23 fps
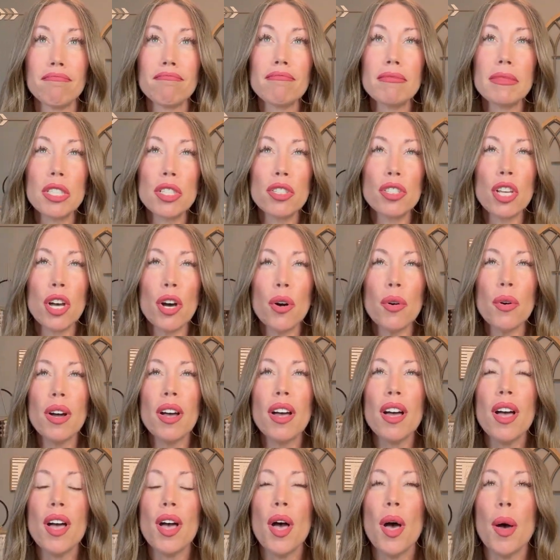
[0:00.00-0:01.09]
So
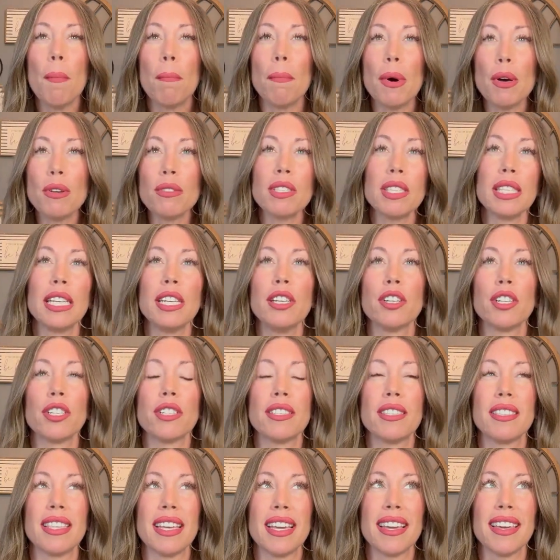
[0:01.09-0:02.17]
most leaders
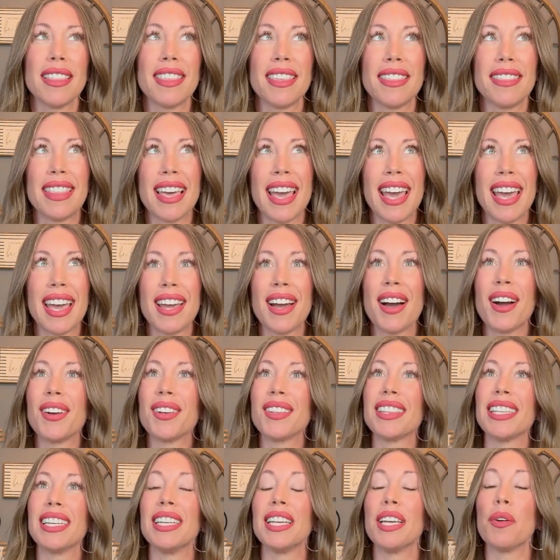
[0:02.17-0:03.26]
think that they are
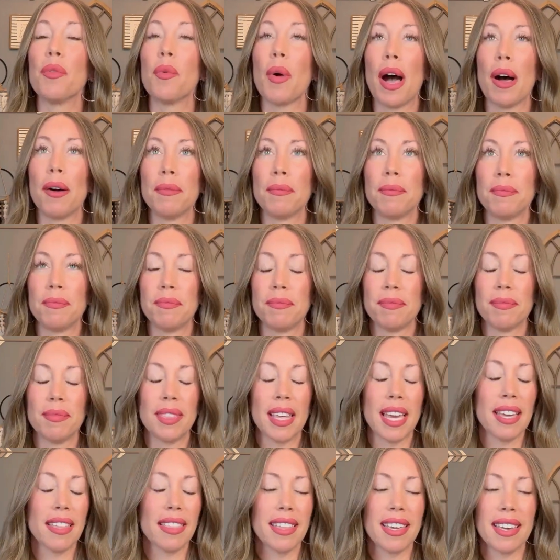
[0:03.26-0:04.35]
leading well.
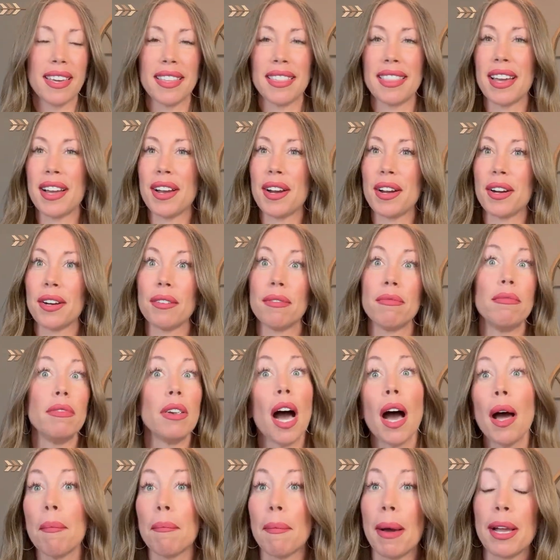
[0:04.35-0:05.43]
They think they're
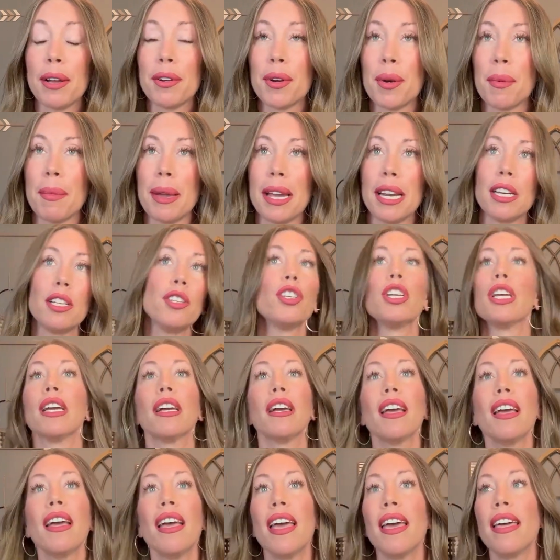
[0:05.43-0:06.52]
not micromanaging.
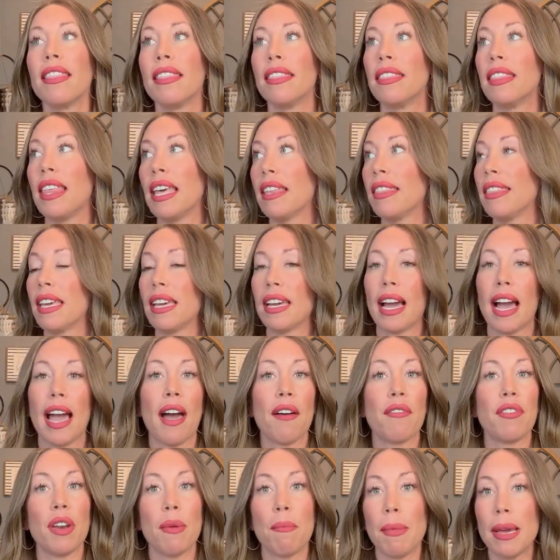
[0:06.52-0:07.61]
They think, I have
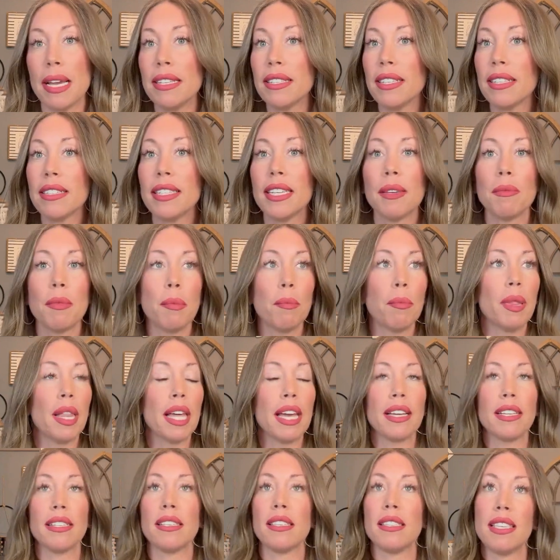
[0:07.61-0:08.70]
an amazing team in
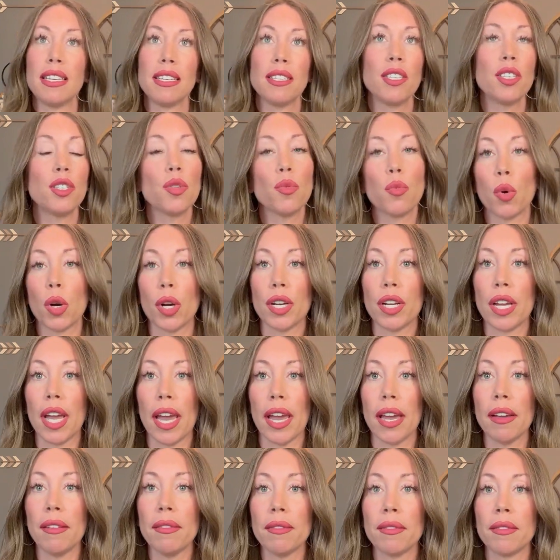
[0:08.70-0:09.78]
place, this is
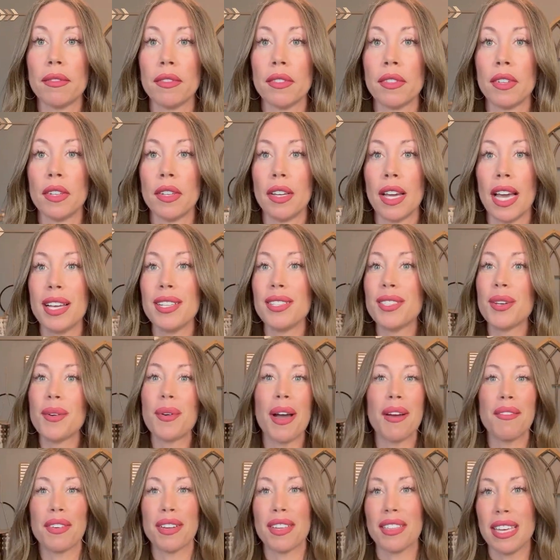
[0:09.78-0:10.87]
working, and so
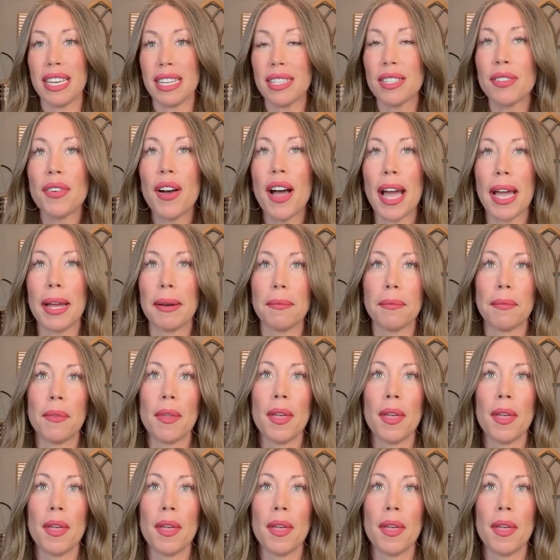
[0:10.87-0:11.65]
everything's fine.